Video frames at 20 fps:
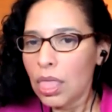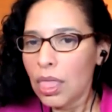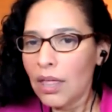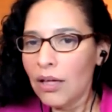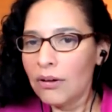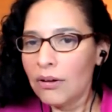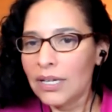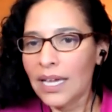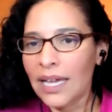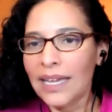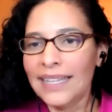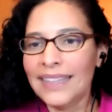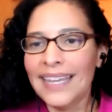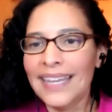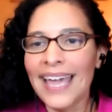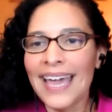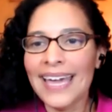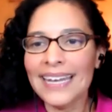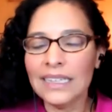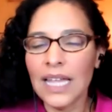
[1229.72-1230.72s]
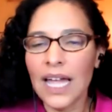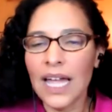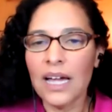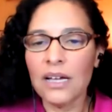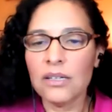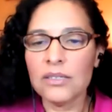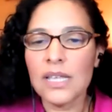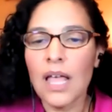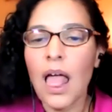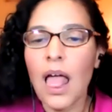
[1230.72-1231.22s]
Okay, and that
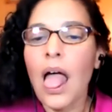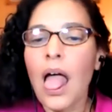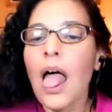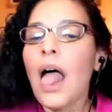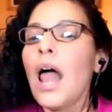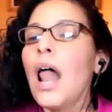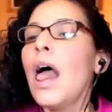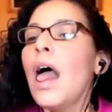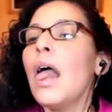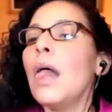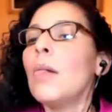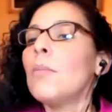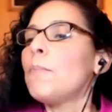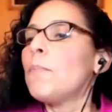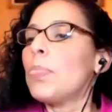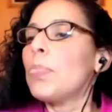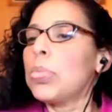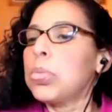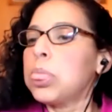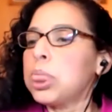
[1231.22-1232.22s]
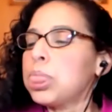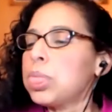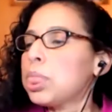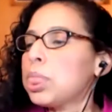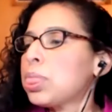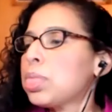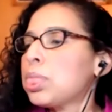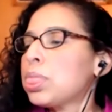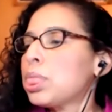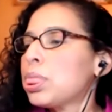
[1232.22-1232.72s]
allows, oh
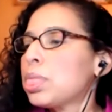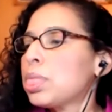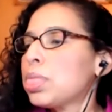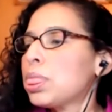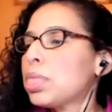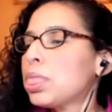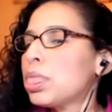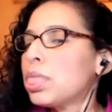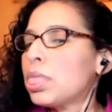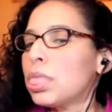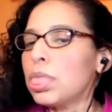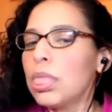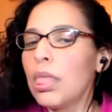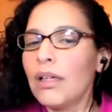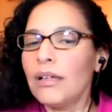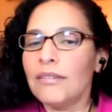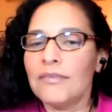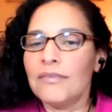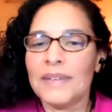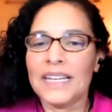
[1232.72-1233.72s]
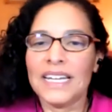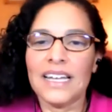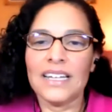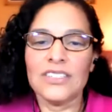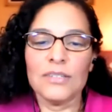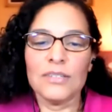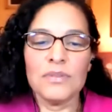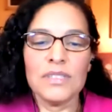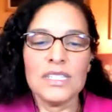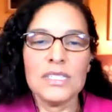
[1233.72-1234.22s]
my
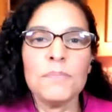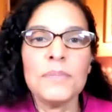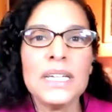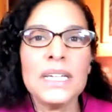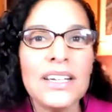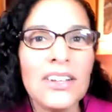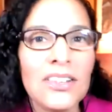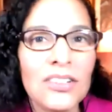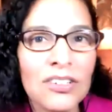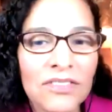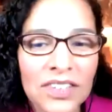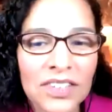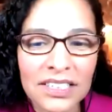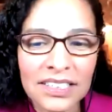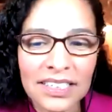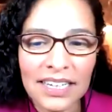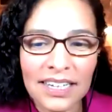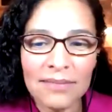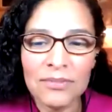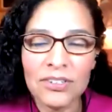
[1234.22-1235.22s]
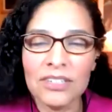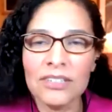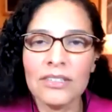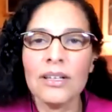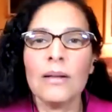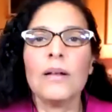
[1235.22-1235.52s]
gosh, I'm spitting all over that camera.